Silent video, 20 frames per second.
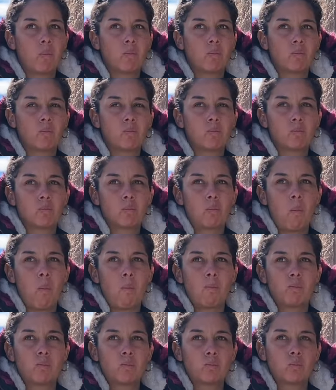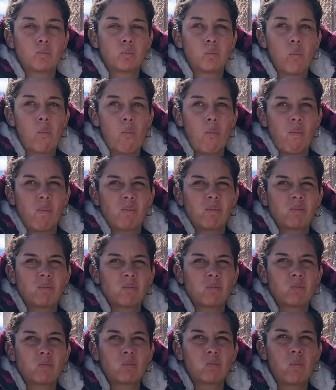did you,
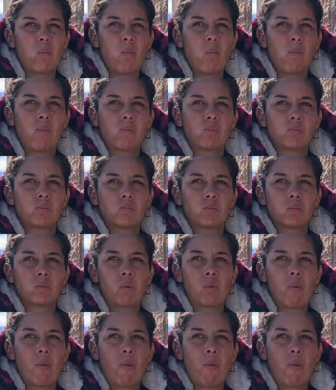like, have you worked